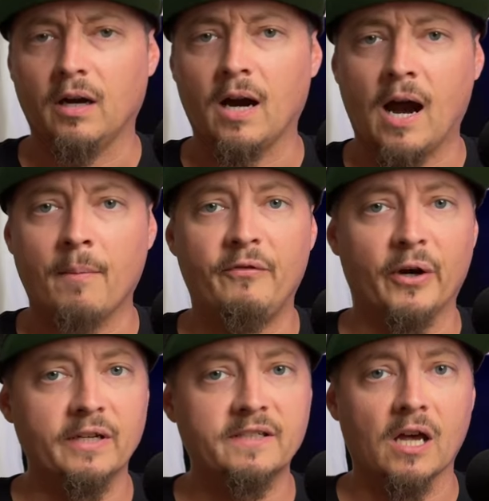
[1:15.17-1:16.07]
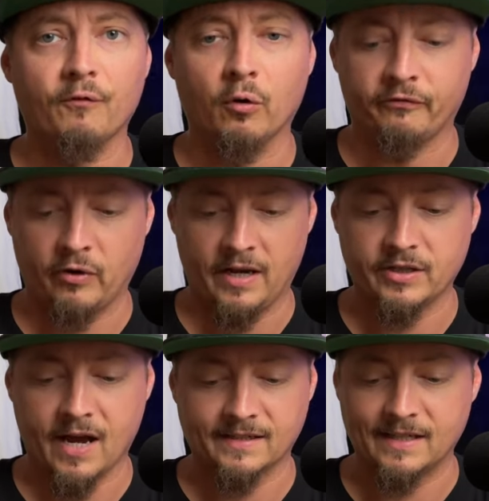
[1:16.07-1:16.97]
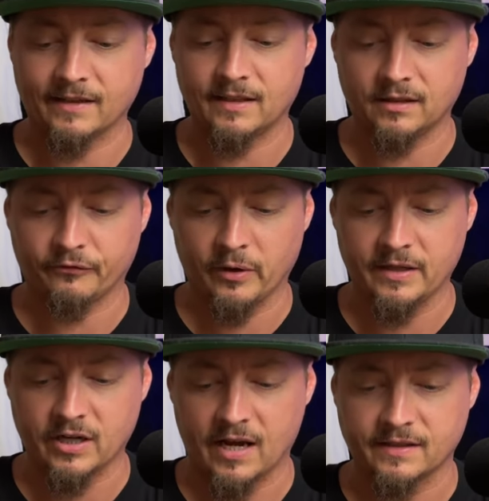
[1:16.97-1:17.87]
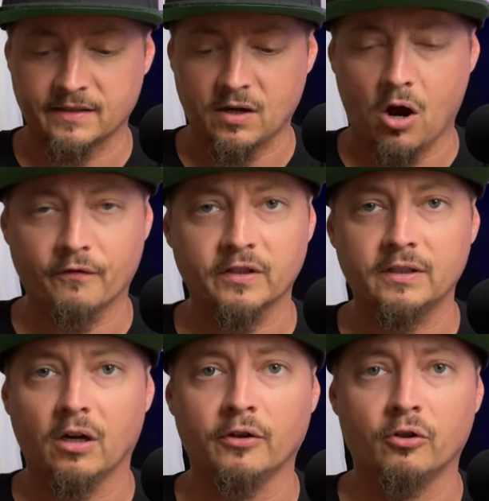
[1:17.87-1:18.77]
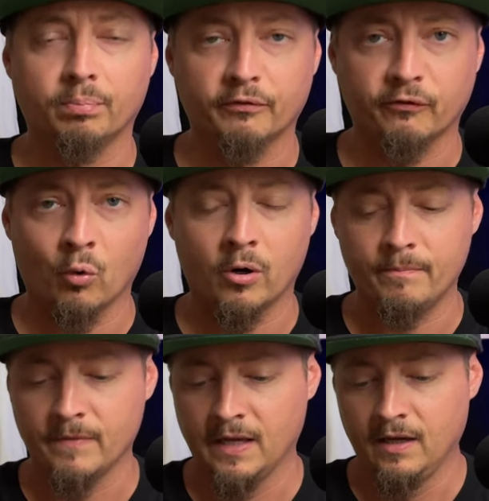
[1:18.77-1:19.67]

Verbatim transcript: I'm very tough on franchises. I think that franchises often underperform.